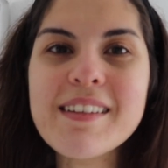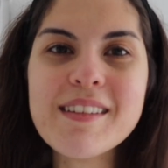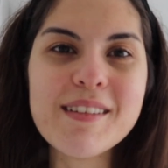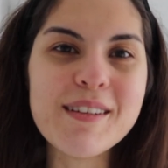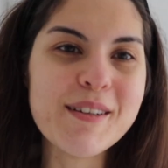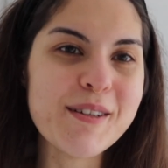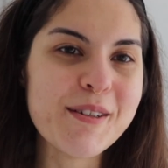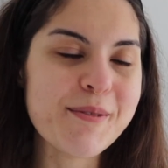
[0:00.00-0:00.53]

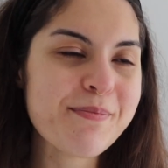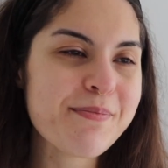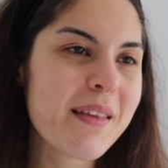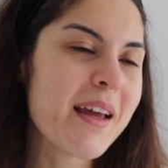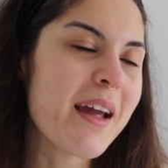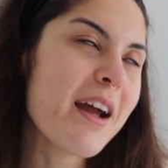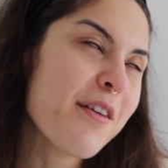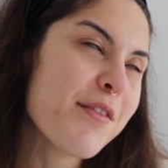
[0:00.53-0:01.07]
so
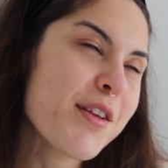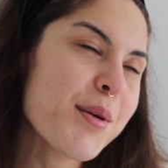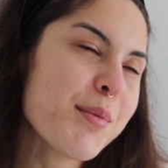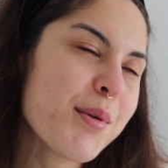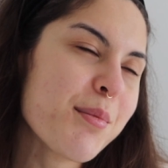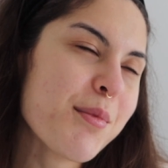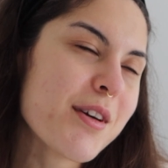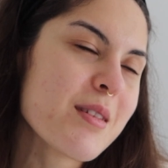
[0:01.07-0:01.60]
I have a
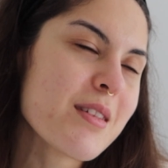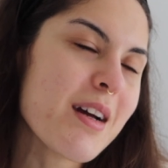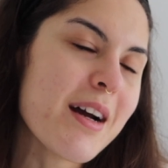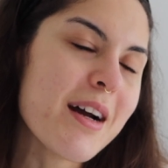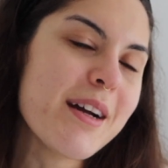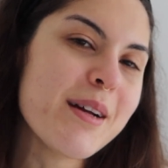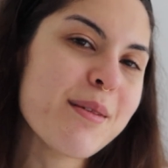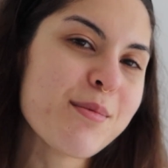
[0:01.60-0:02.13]
little bit more
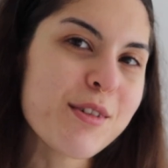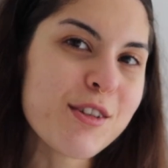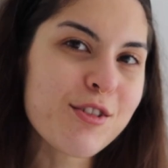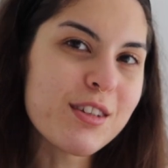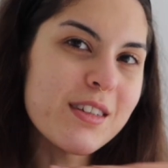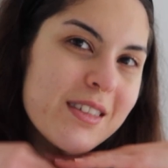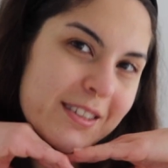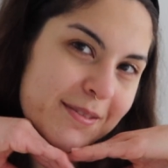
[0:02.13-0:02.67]
time,
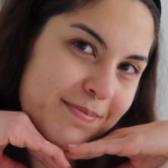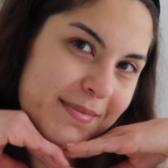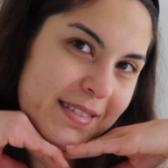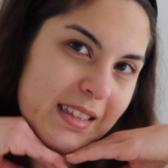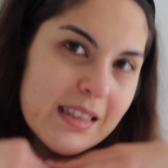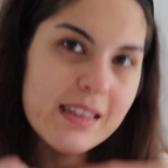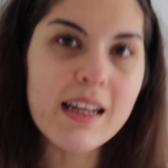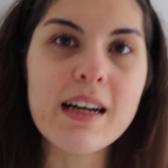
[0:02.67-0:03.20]
which is
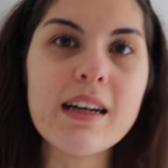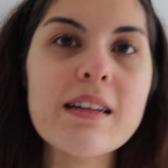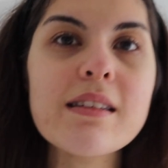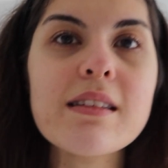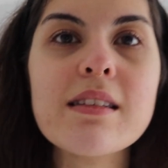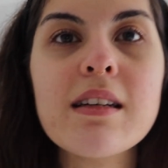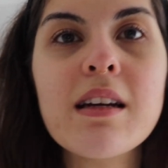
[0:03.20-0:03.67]
nice.